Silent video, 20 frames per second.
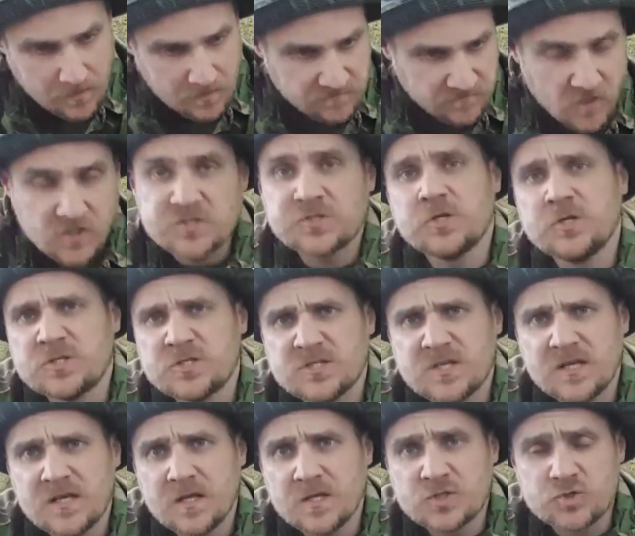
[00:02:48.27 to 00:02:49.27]
Foster's
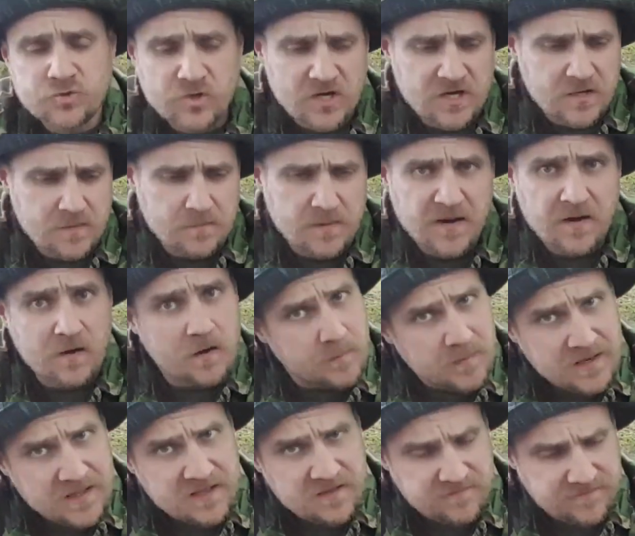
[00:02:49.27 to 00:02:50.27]
Australian beer, I
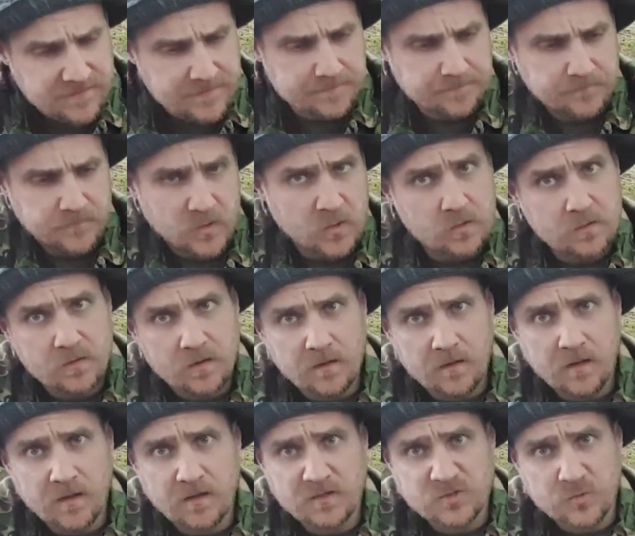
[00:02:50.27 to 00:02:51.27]
believe.
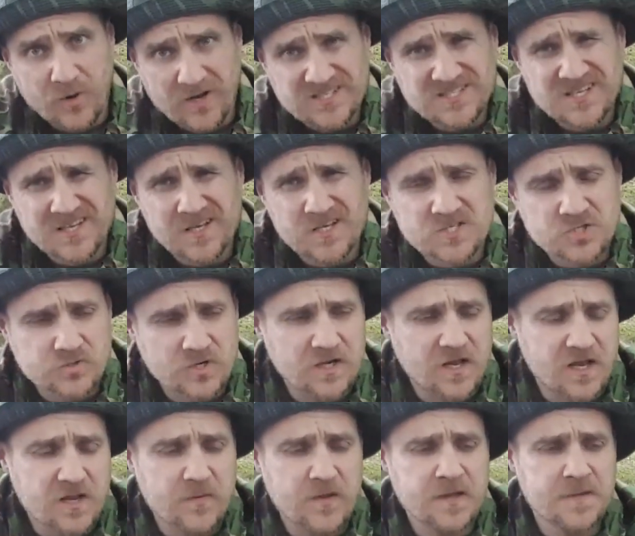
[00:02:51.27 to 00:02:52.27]
I think it's originated in Australia
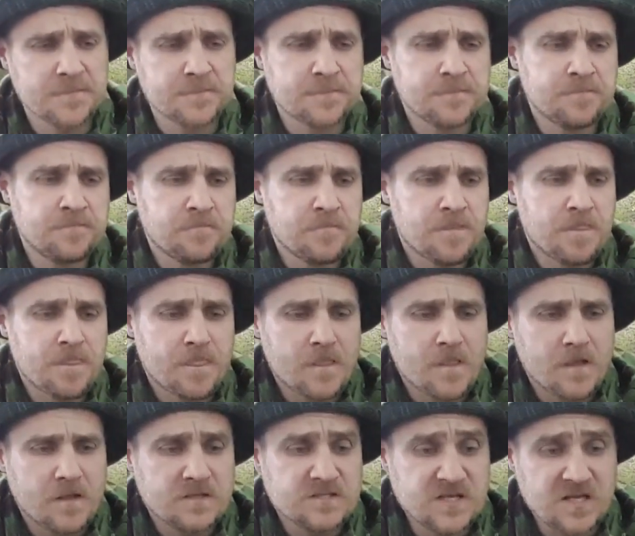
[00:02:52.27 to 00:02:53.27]
anyway.
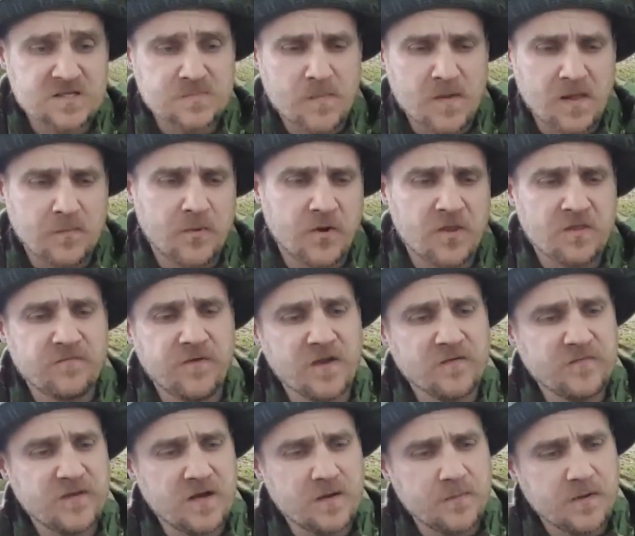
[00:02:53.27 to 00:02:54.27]
It says Melbourne in the front of
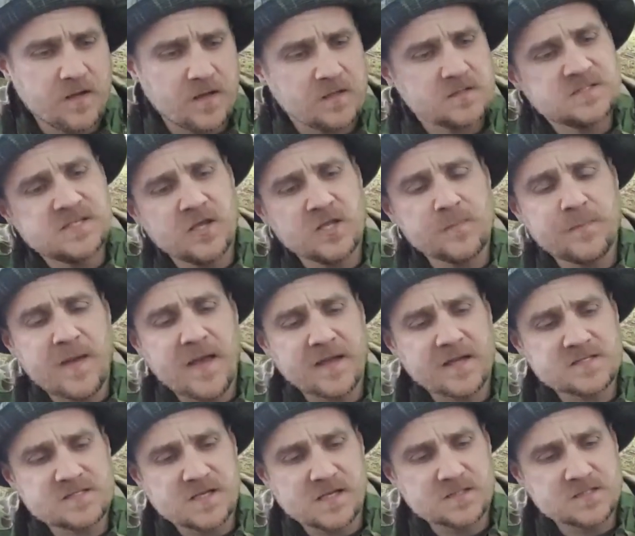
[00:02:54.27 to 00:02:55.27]
it here, but I see on the back it
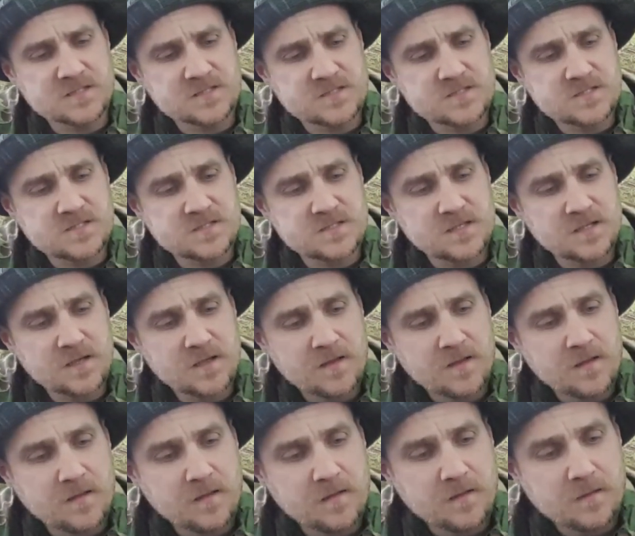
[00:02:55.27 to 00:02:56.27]
says it's
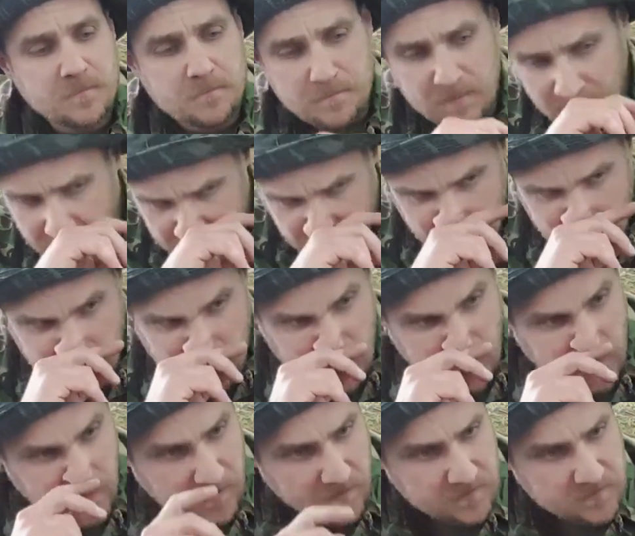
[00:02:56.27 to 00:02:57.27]
made in,
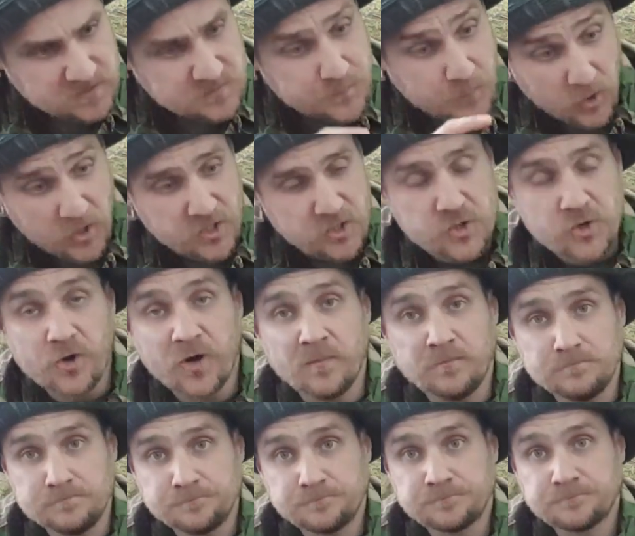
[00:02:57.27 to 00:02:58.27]
it's brewed in Europe.
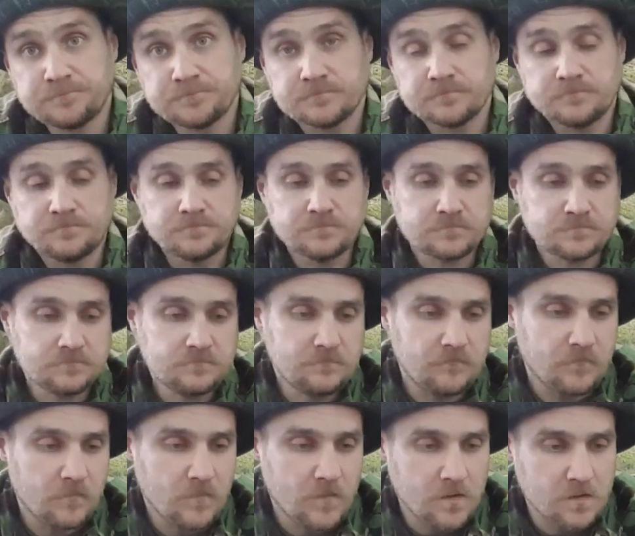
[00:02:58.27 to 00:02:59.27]

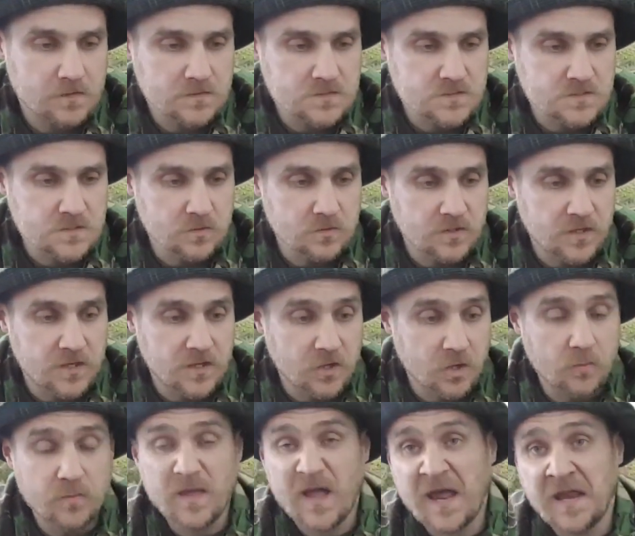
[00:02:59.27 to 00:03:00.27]
So there you
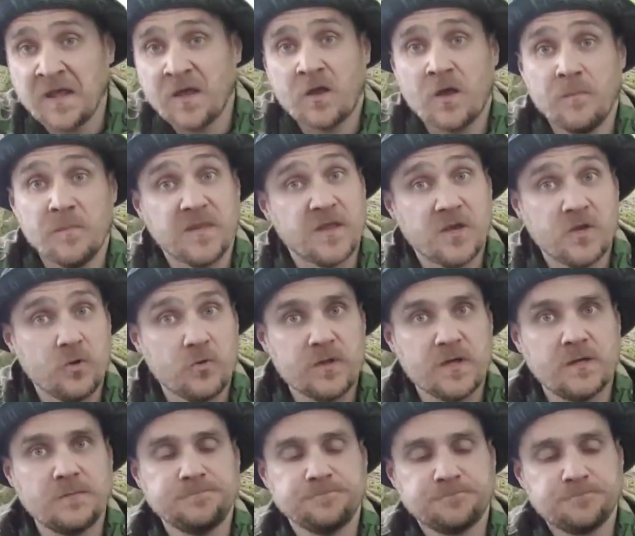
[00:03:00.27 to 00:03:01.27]
go. The Heineken company didn't know
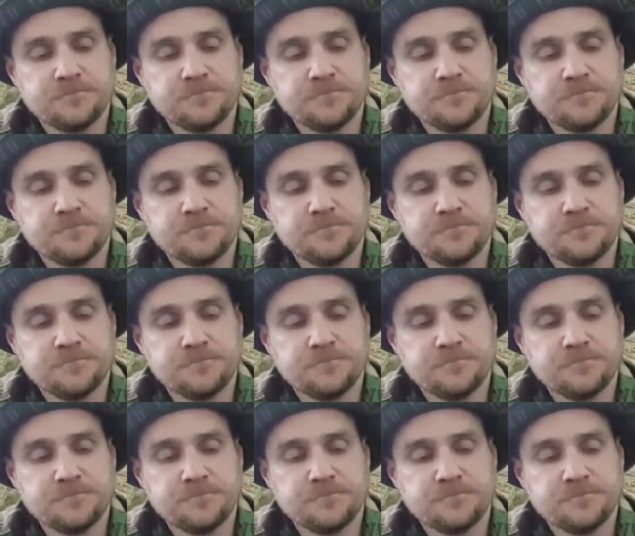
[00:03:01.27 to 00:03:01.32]
that.